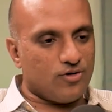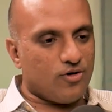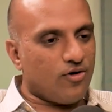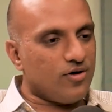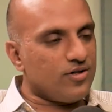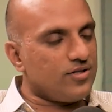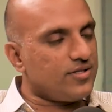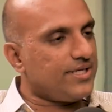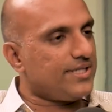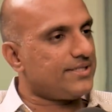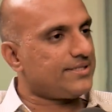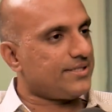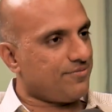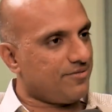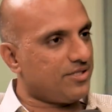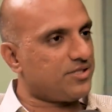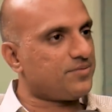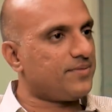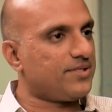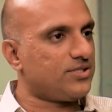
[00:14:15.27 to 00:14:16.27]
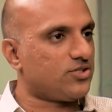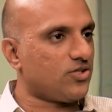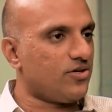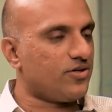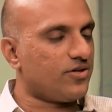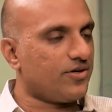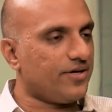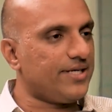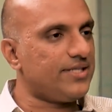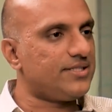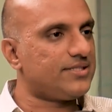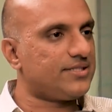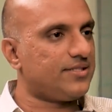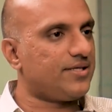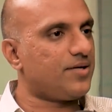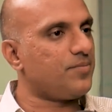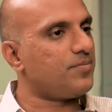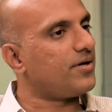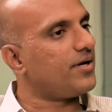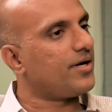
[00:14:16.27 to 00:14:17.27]
all these investments, alternates,
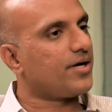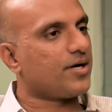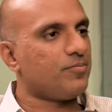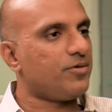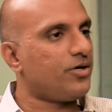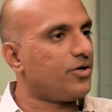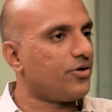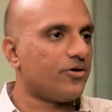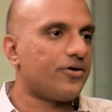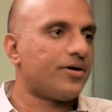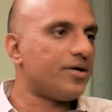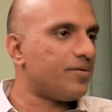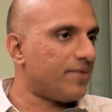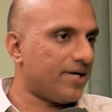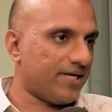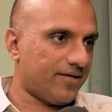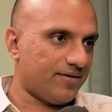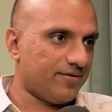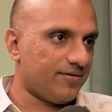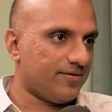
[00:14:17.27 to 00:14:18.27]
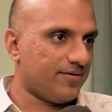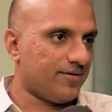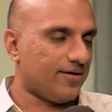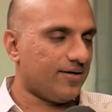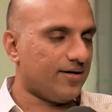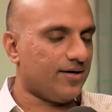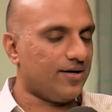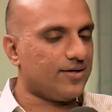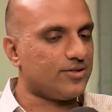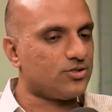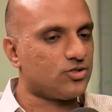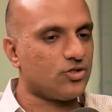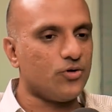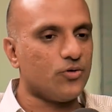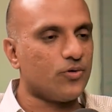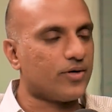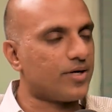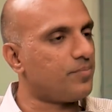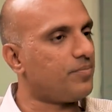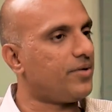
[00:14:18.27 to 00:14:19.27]
typically come into your demat. So
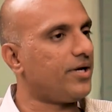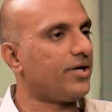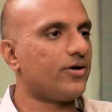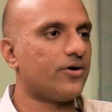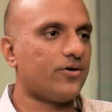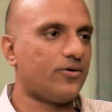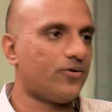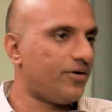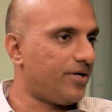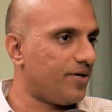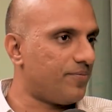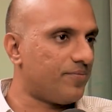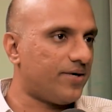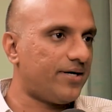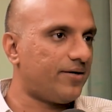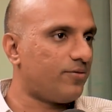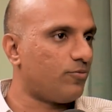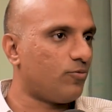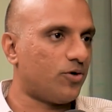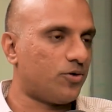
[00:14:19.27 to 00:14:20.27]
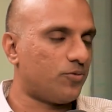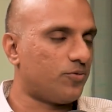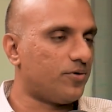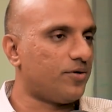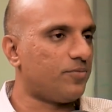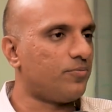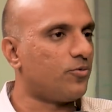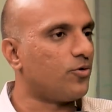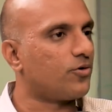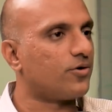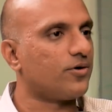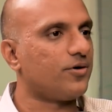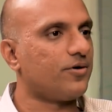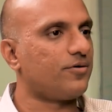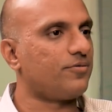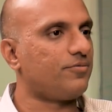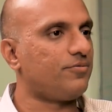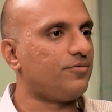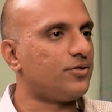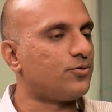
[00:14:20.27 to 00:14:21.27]
you can bring your own demat, whatever
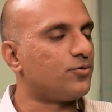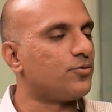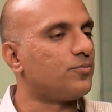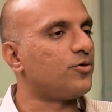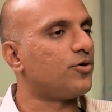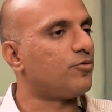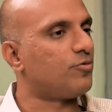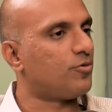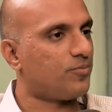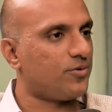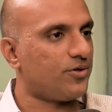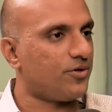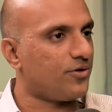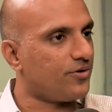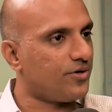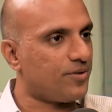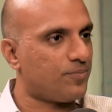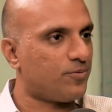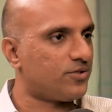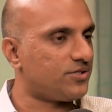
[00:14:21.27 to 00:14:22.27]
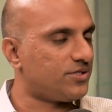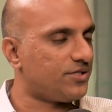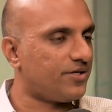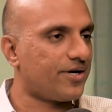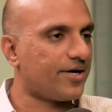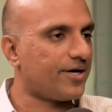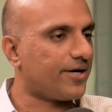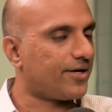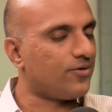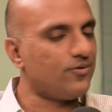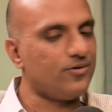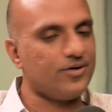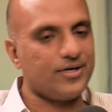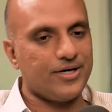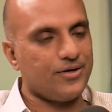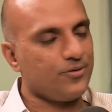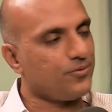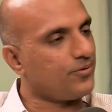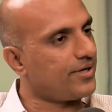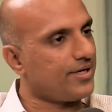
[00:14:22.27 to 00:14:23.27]
broker with whom you have opened your depository account,
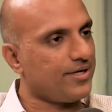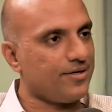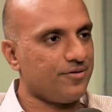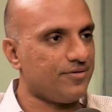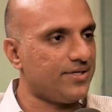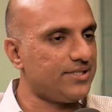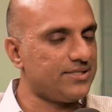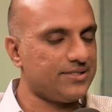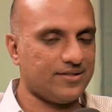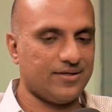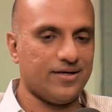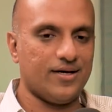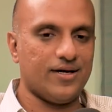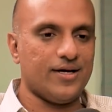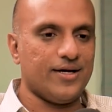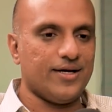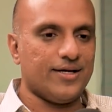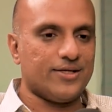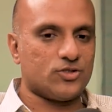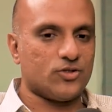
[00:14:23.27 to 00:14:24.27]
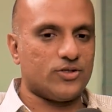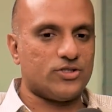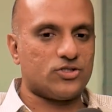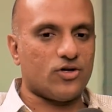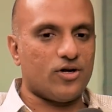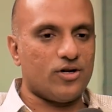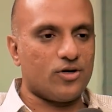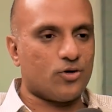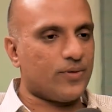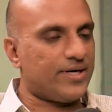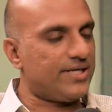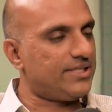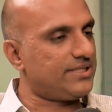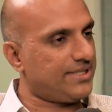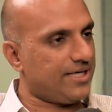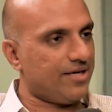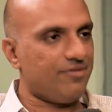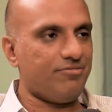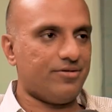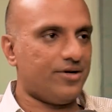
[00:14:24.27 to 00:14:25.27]
and you can invest. So it's all quite
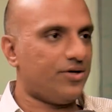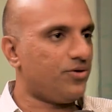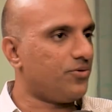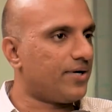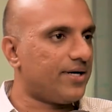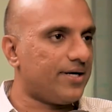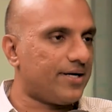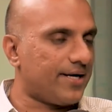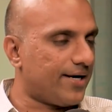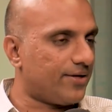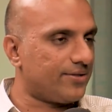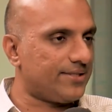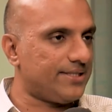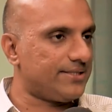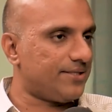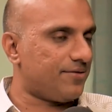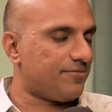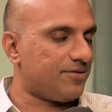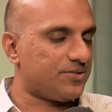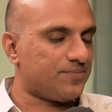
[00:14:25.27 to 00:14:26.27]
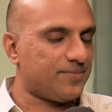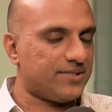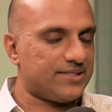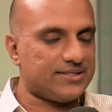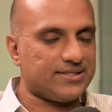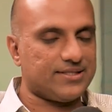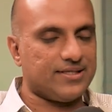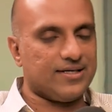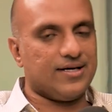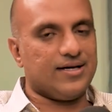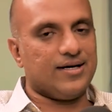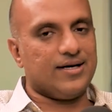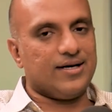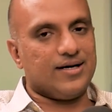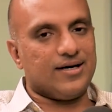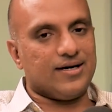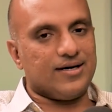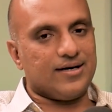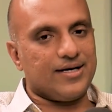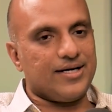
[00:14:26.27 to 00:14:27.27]
safe, and you can track these investments.
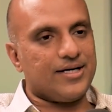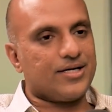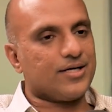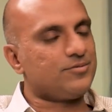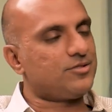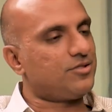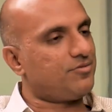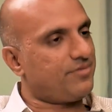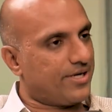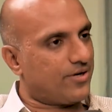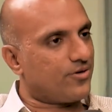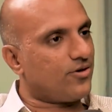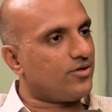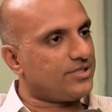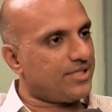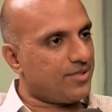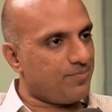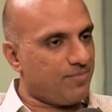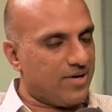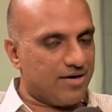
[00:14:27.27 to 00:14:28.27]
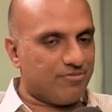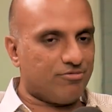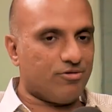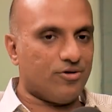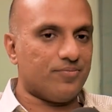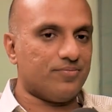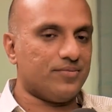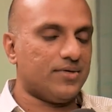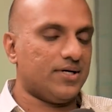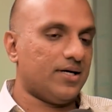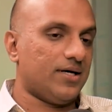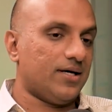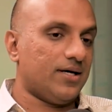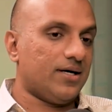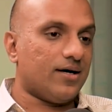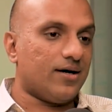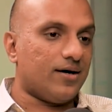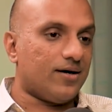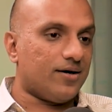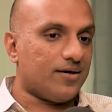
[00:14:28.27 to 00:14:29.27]
In terms of technology and platform,
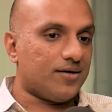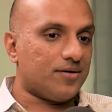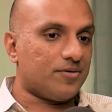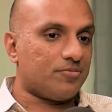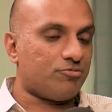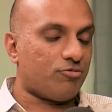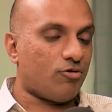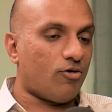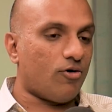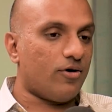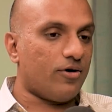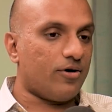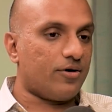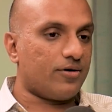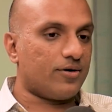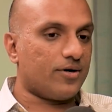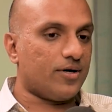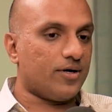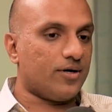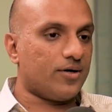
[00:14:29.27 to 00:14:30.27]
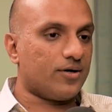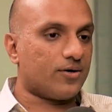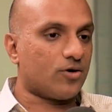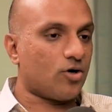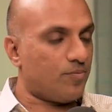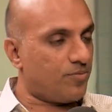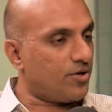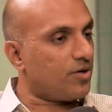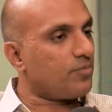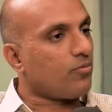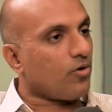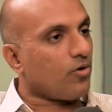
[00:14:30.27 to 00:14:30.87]
for corporate